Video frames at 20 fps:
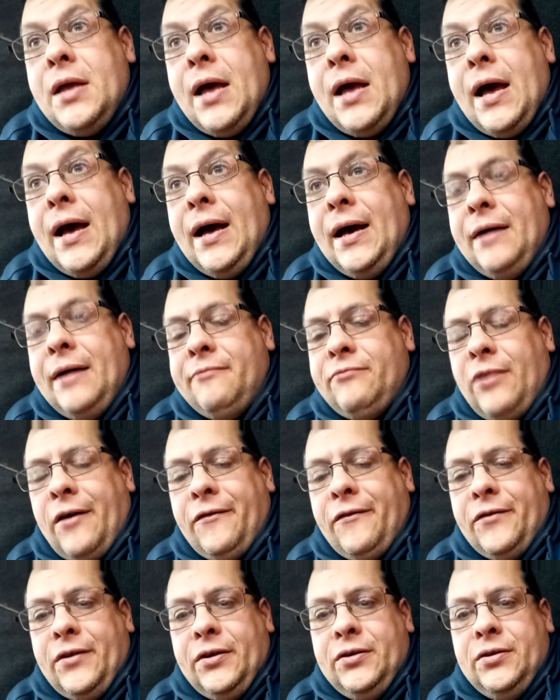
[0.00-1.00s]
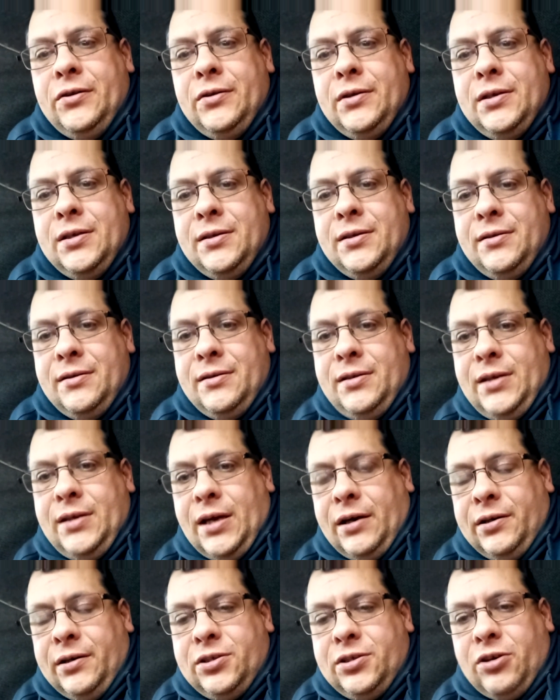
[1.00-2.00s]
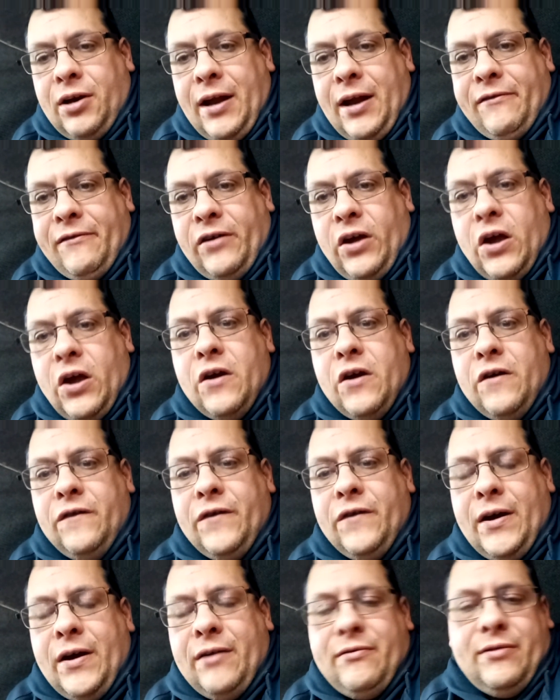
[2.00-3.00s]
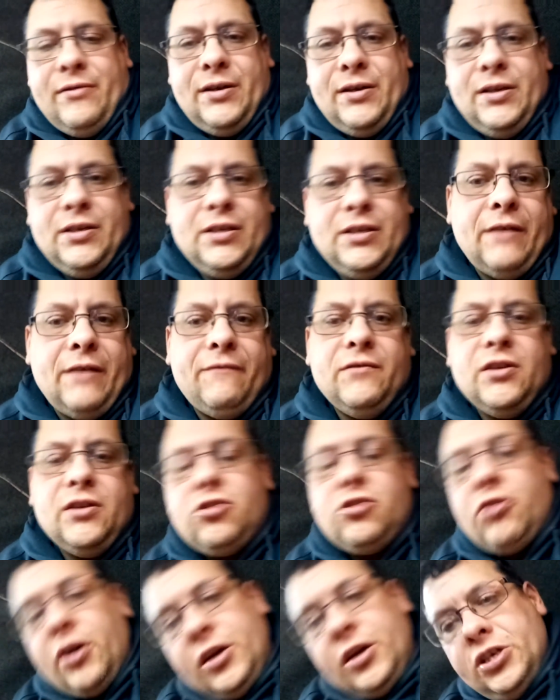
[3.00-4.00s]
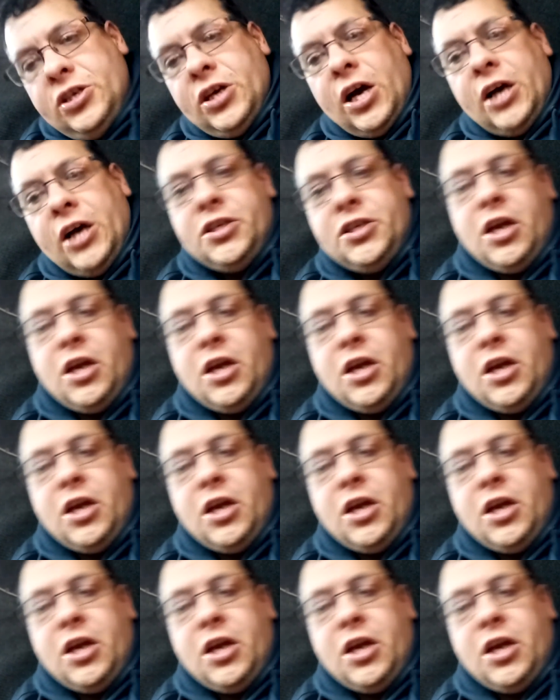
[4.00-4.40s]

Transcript: rather than, you know, trying to have a hoover and having to try and charge